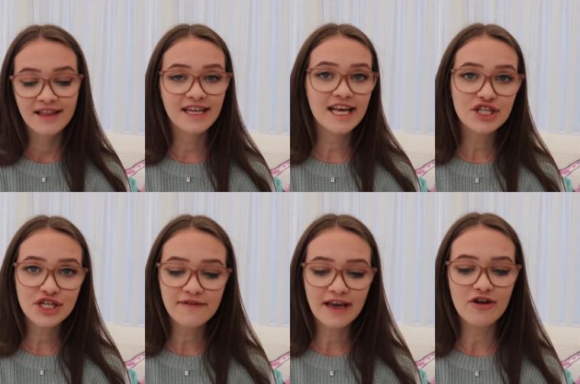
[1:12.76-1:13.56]
The
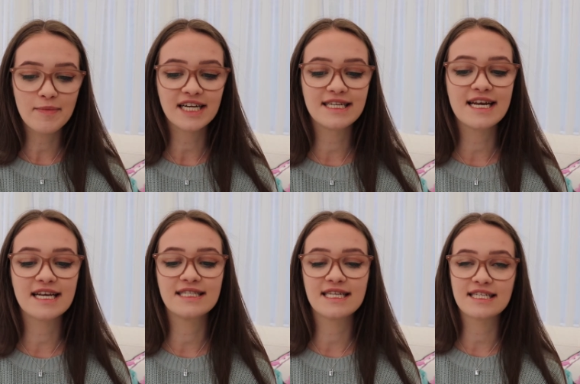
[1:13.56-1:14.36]
nation of Kiribati
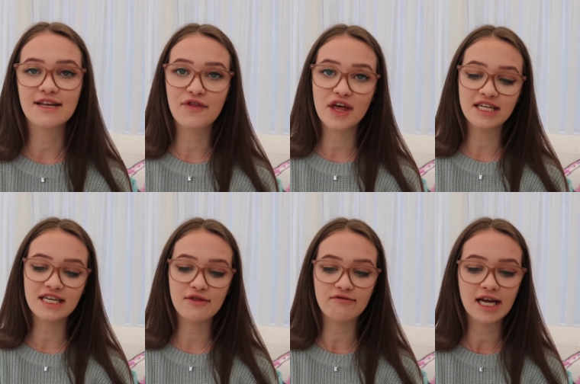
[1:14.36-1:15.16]
consists of
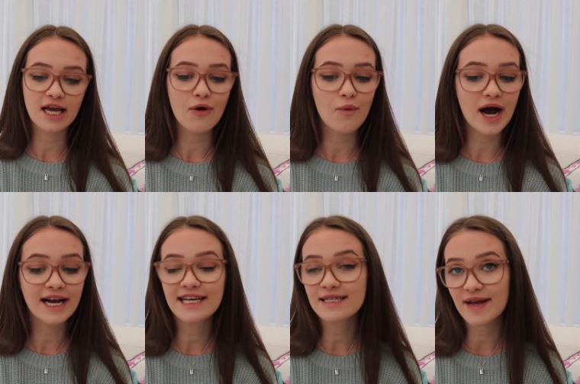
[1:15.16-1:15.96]
thirty-three
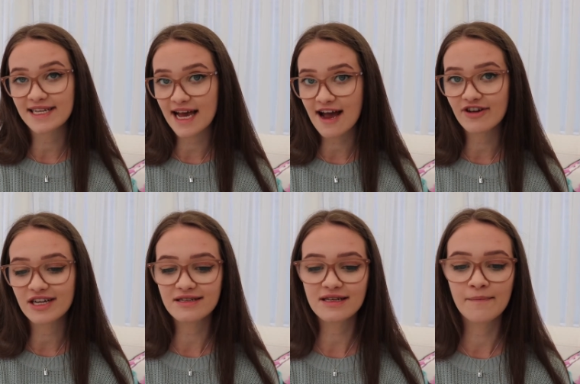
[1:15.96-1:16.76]
widely spaced
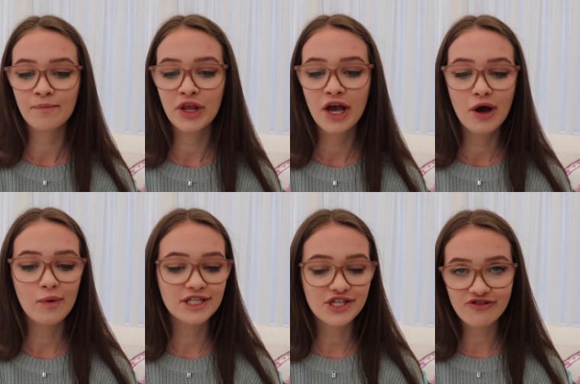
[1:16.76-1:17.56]
areas,
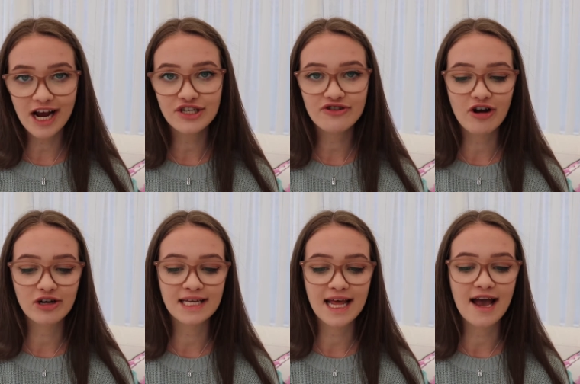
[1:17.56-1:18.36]
which stretch
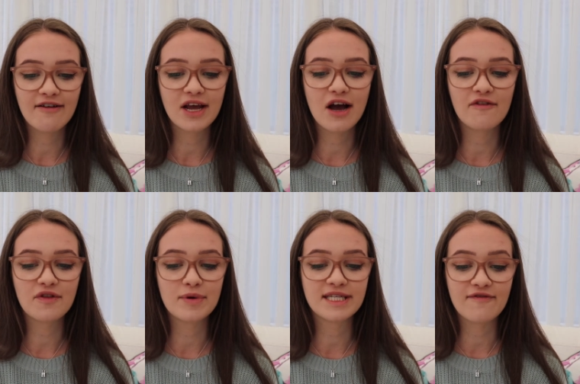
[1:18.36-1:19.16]
across an area of
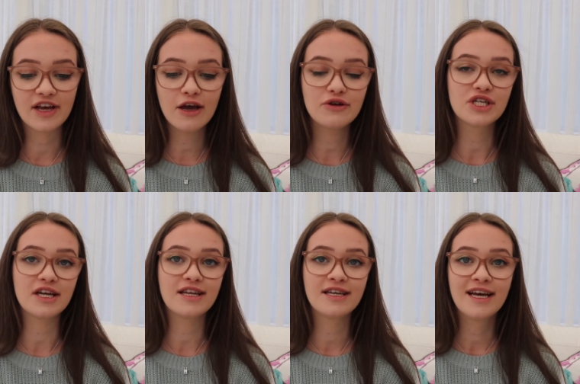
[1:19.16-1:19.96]
the Pacific
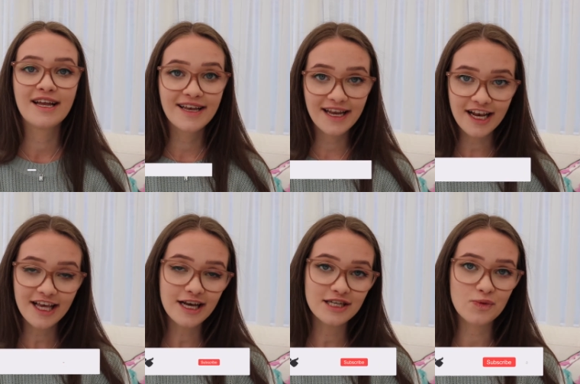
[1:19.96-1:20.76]
Ocean,
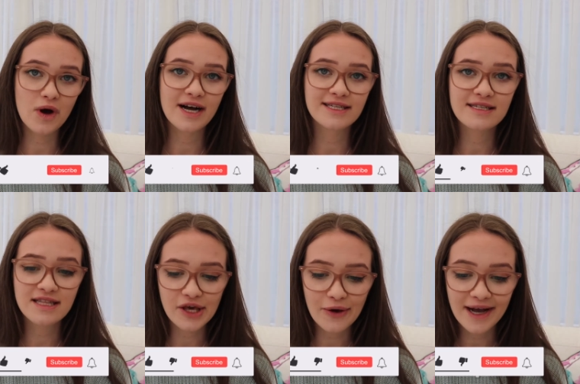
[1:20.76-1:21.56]
nearly as wide as
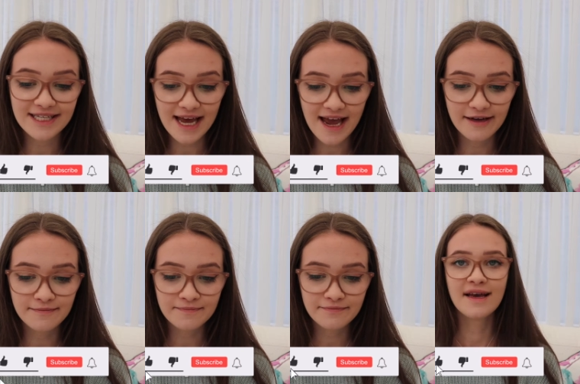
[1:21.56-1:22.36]
the U S A.
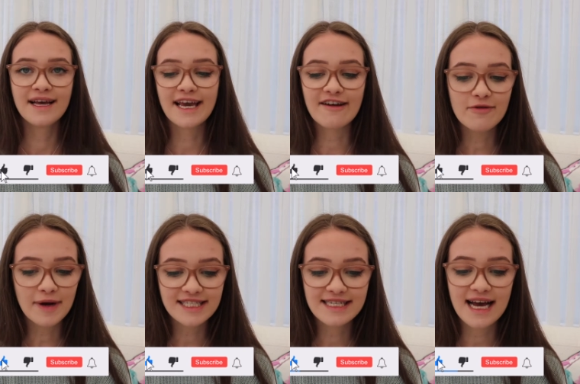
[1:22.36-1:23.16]

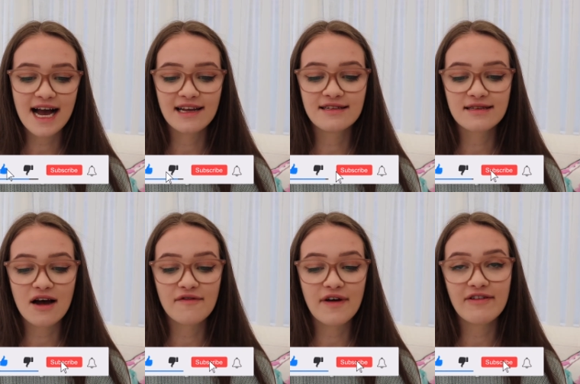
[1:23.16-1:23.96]
Kiribati's islands
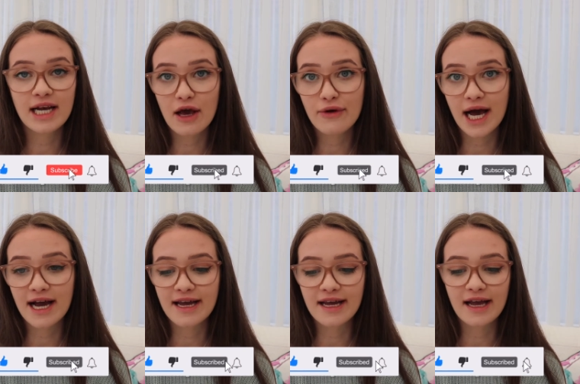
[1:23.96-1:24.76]
are very
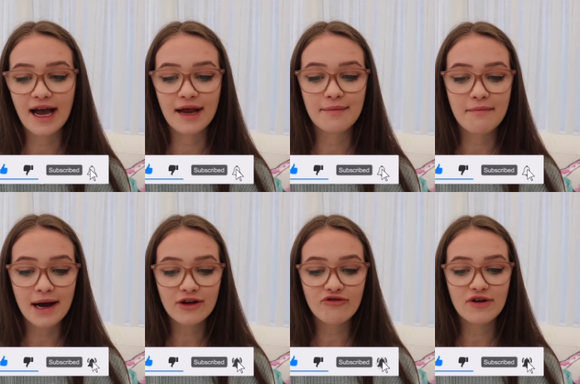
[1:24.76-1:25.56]
low-lying and
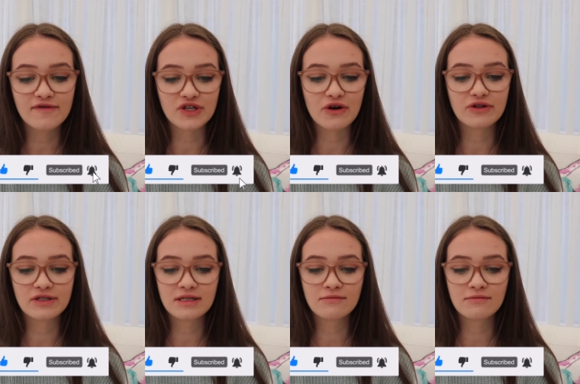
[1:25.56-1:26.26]
mangrove atolls,